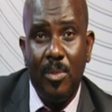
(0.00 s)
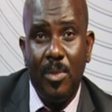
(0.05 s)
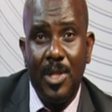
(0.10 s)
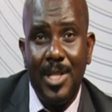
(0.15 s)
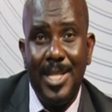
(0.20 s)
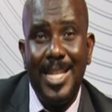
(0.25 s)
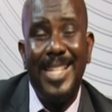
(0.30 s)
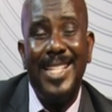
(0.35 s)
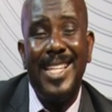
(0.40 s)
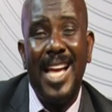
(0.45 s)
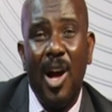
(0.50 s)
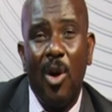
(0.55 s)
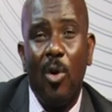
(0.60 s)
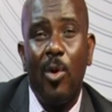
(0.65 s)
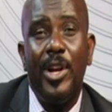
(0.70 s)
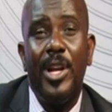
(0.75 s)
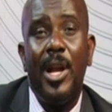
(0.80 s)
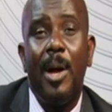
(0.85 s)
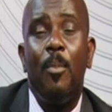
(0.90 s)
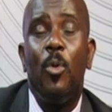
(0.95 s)

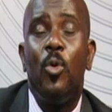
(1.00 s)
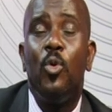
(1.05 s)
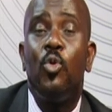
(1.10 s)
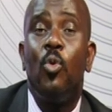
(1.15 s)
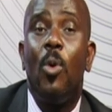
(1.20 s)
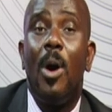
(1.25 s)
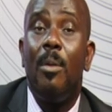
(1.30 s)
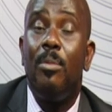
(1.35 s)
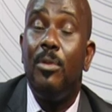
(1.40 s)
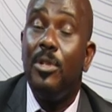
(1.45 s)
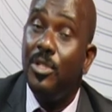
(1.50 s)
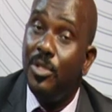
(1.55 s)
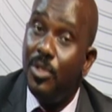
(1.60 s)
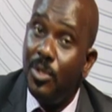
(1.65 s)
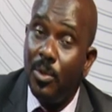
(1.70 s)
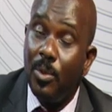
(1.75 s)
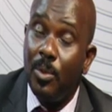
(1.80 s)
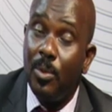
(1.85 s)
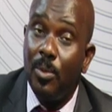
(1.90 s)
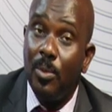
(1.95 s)
teryakolera muntu wa
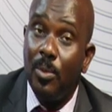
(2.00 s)
bulijjo